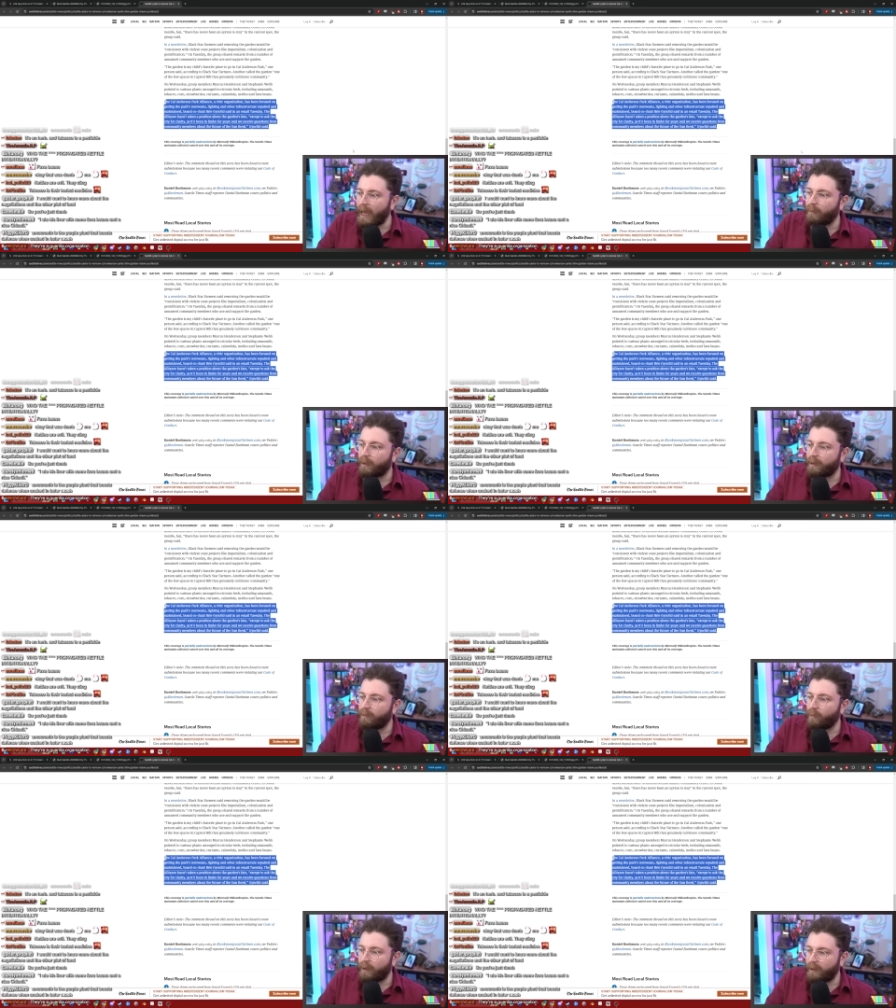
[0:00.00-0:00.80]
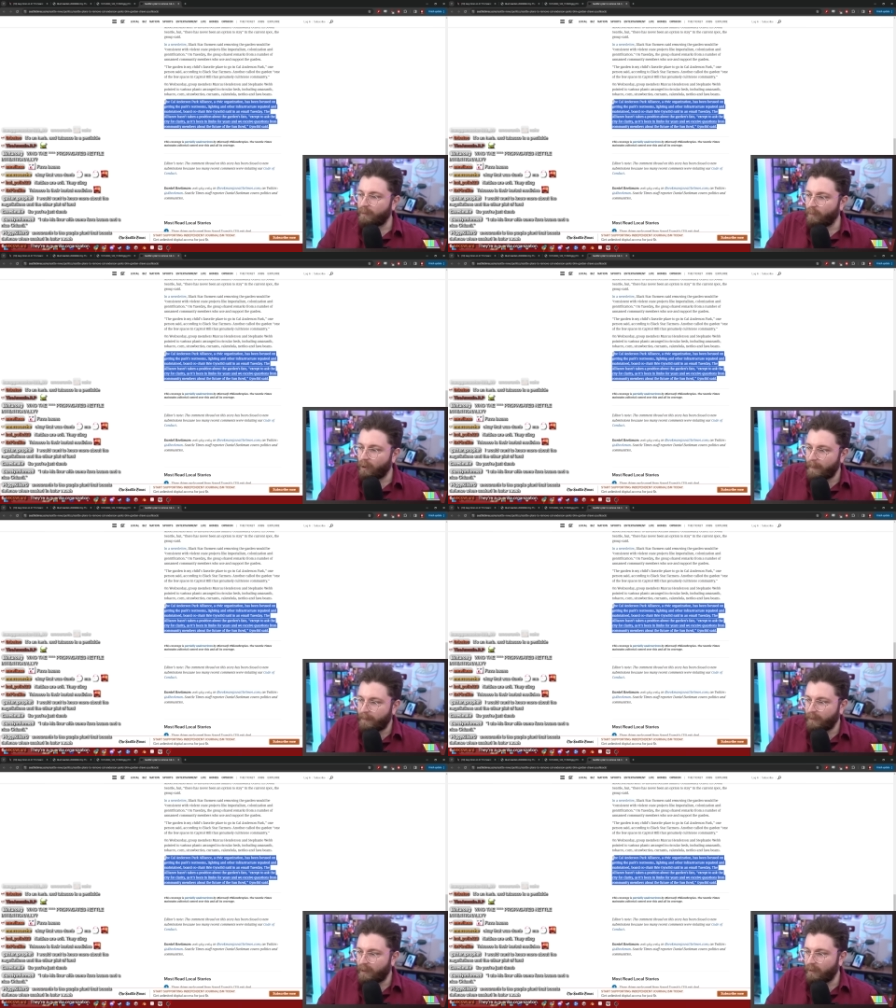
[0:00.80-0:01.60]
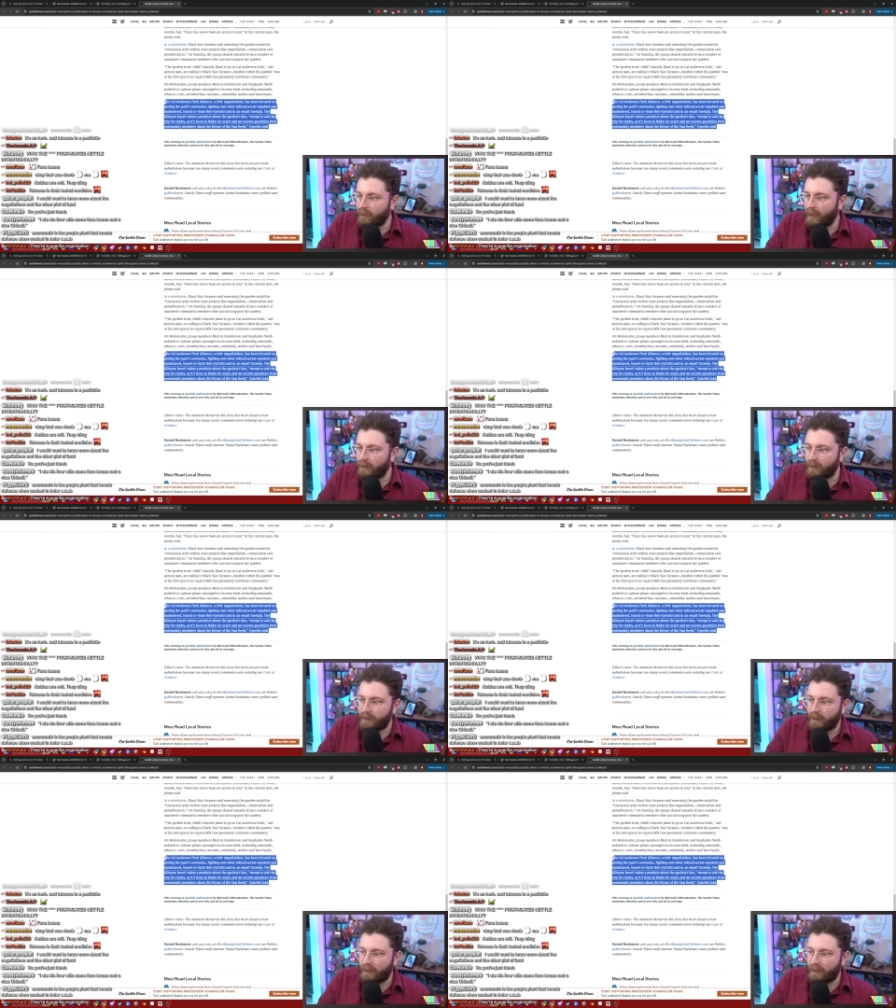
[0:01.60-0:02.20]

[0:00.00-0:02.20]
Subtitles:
I want to know more about the negotiations